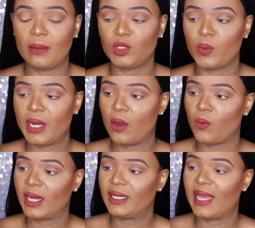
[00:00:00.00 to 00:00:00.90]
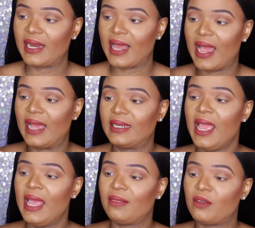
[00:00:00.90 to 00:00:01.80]
I'm doing a wing liner and
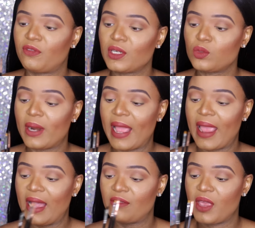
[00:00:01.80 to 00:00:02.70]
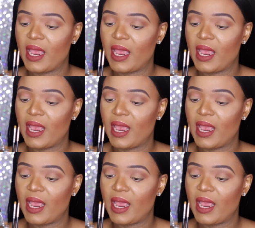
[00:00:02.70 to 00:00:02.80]
the first one I have